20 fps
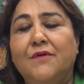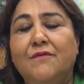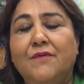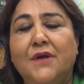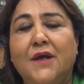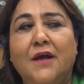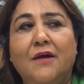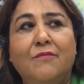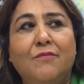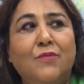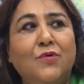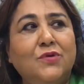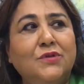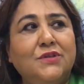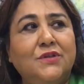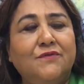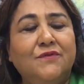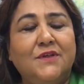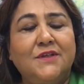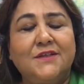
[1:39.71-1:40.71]
we have
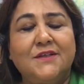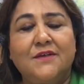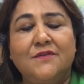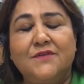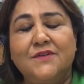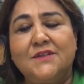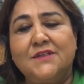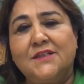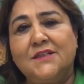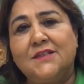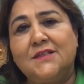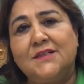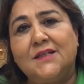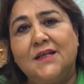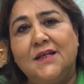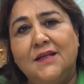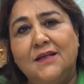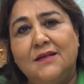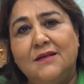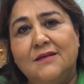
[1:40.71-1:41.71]
most of the services
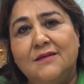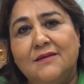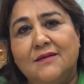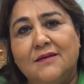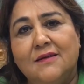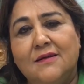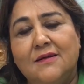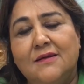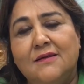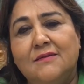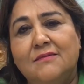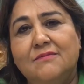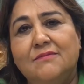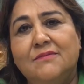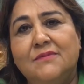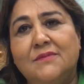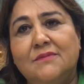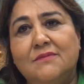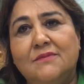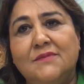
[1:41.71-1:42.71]
in
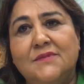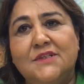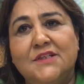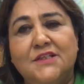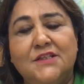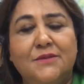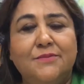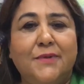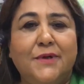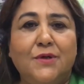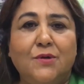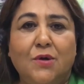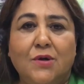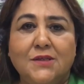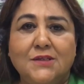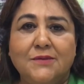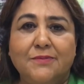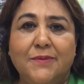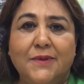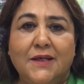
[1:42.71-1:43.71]
um, Surgimed
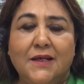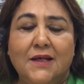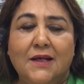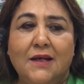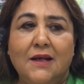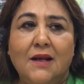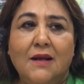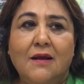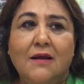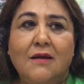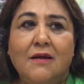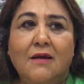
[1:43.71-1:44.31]
Hospital.